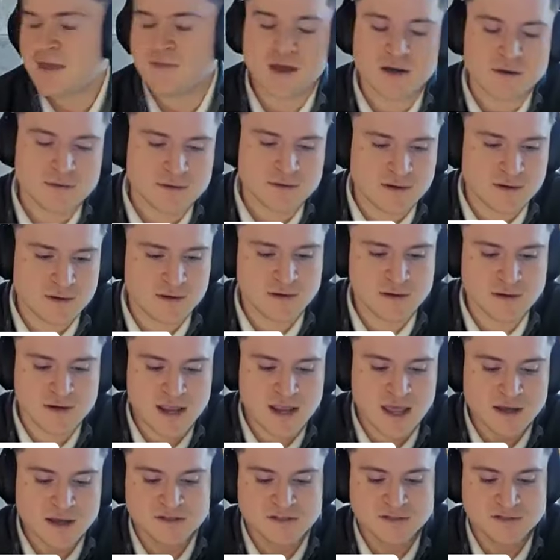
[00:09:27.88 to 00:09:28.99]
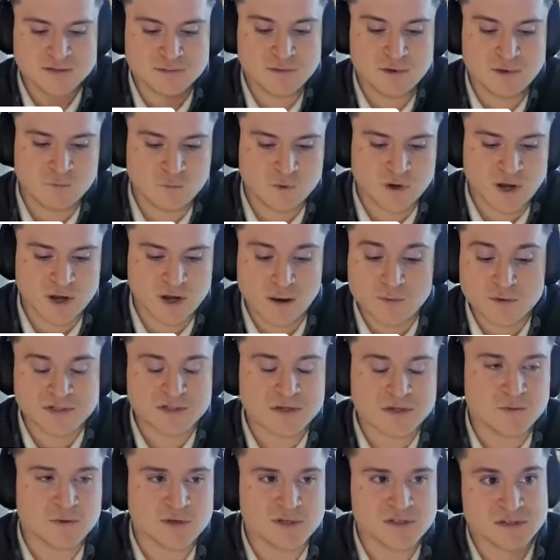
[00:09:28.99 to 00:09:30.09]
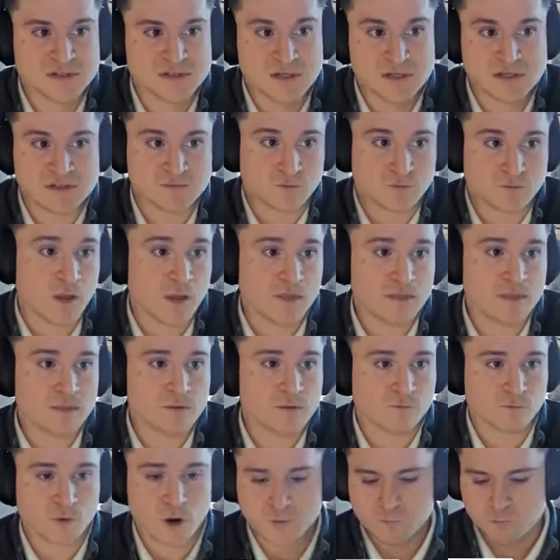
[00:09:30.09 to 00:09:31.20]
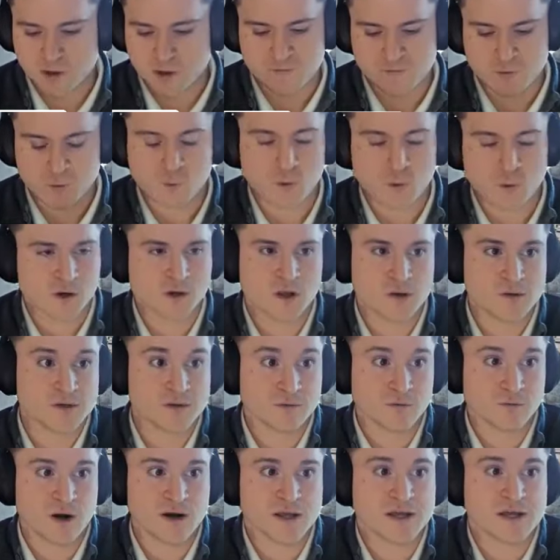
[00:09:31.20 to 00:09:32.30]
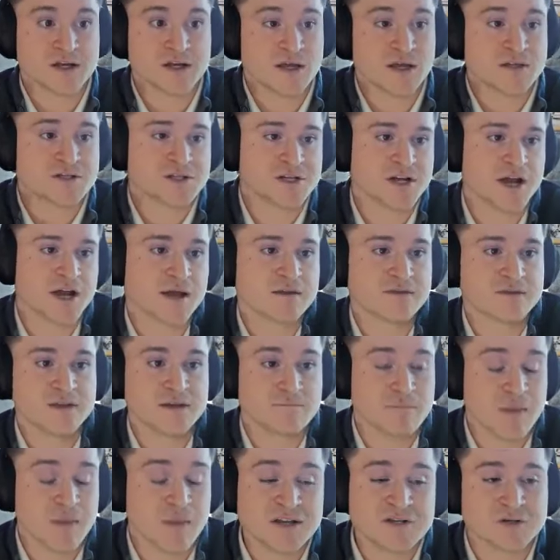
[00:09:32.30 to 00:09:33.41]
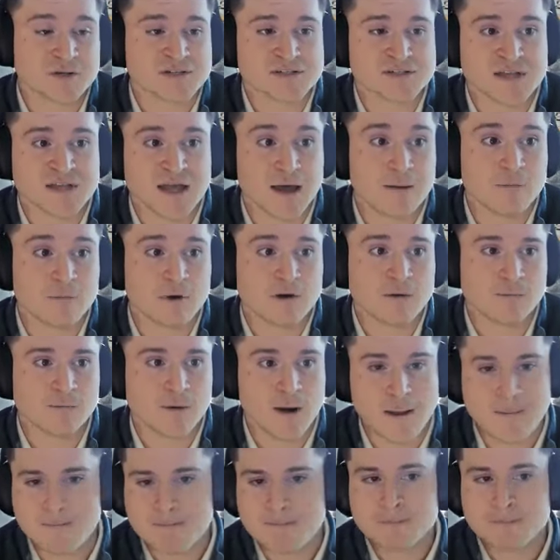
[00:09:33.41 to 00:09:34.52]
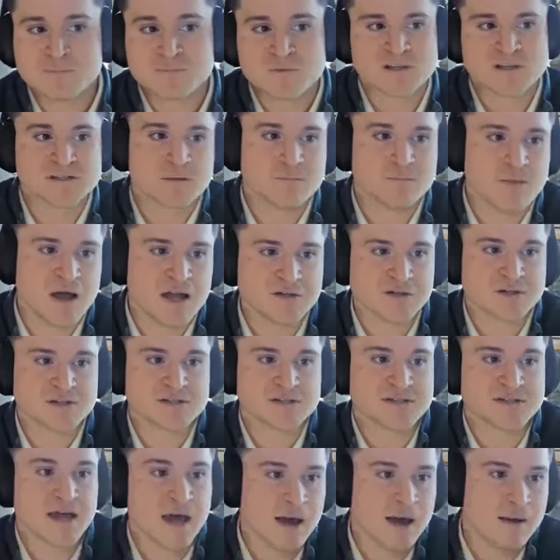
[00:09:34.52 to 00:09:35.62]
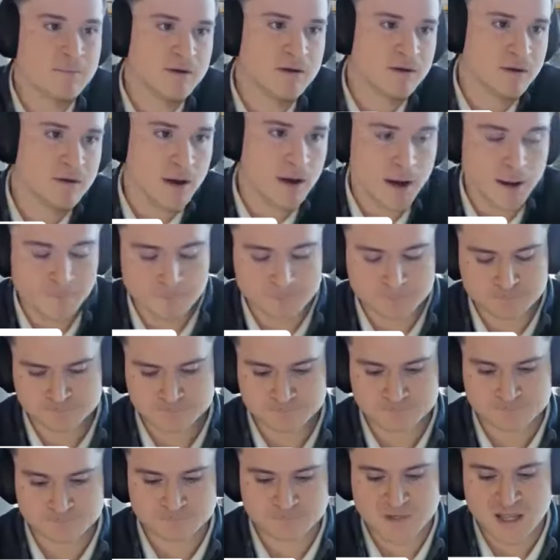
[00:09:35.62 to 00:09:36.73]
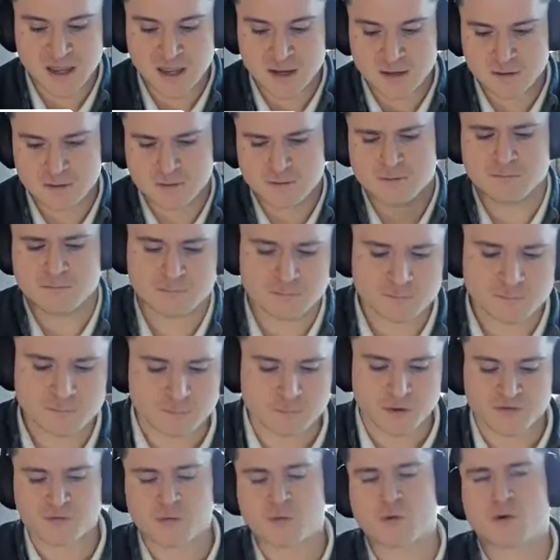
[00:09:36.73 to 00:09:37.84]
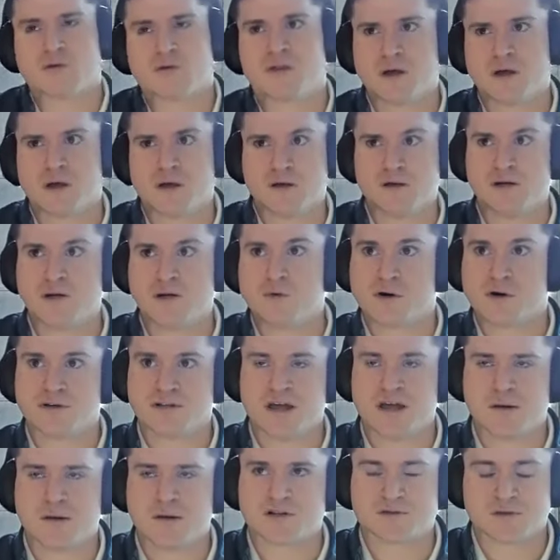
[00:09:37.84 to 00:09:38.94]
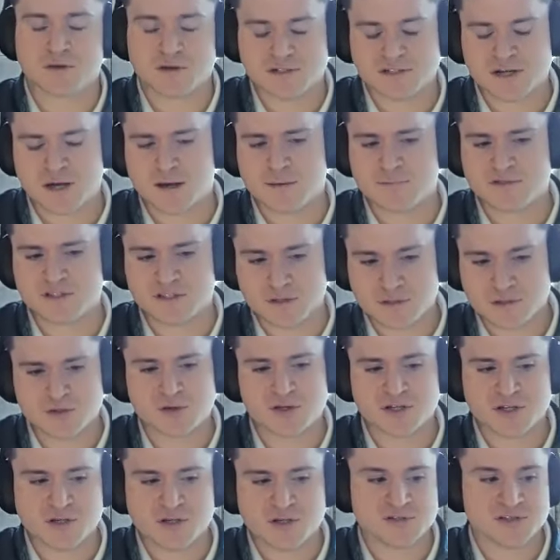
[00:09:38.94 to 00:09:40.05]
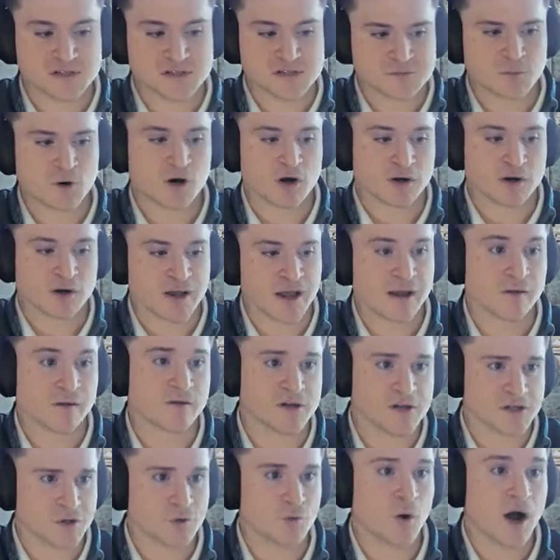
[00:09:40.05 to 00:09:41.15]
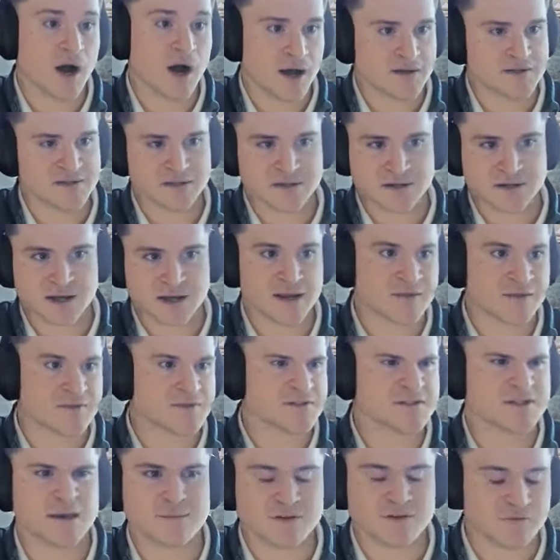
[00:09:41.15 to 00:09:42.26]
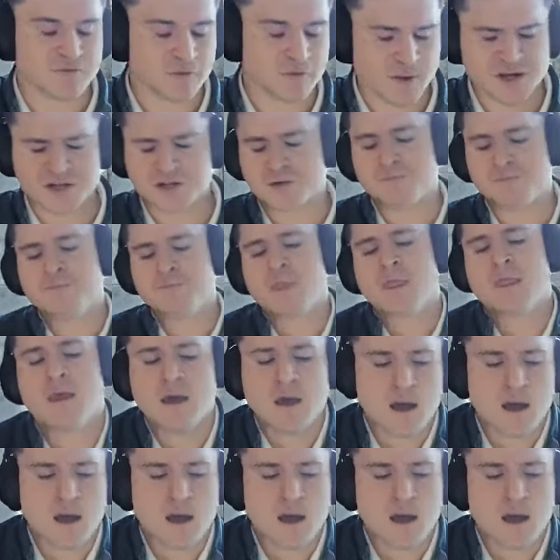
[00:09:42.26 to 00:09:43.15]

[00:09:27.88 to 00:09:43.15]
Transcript: And then next, what I would do is run whatever workload you're running and check the metrics tab, right? Because the metrics tab, and before the newer Databricks runtimes, you can use the Spark Ganglia UI to kind of get the same information.